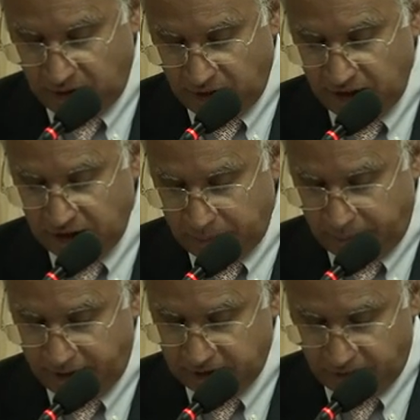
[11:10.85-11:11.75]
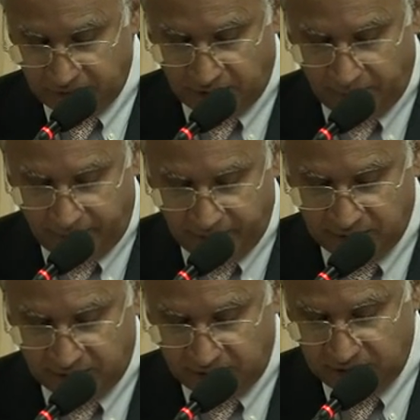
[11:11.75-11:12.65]
Any space which can bring
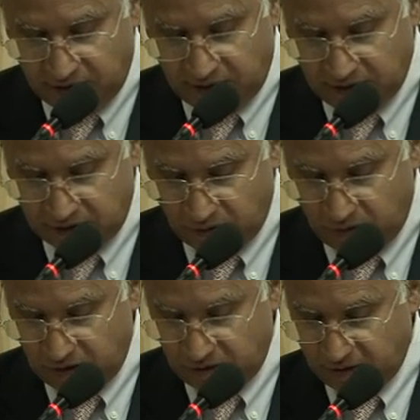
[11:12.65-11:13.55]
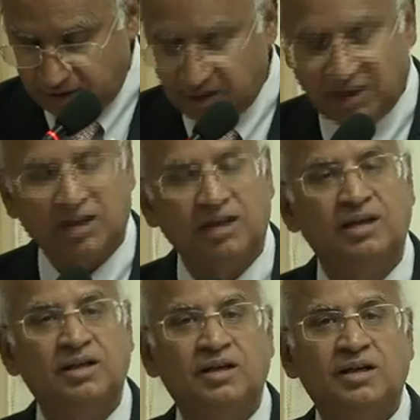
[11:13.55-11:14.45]
the teacher and the student together
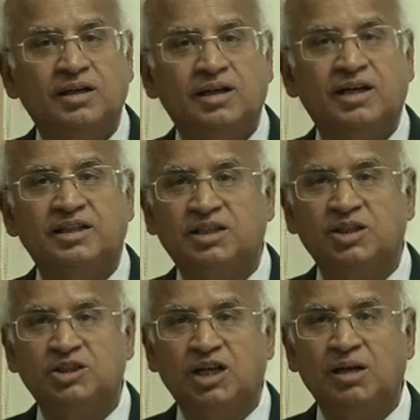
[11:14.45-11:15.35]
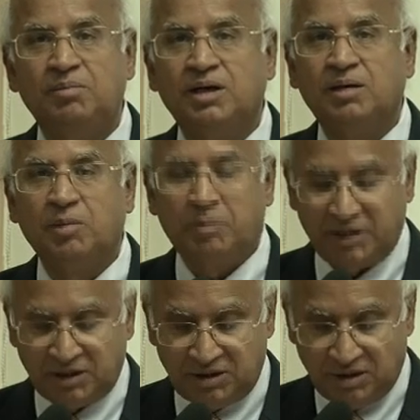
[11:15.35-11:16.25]
can essentially become a
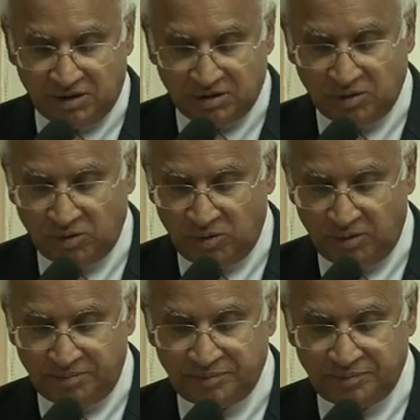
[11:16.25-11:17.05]
potential school.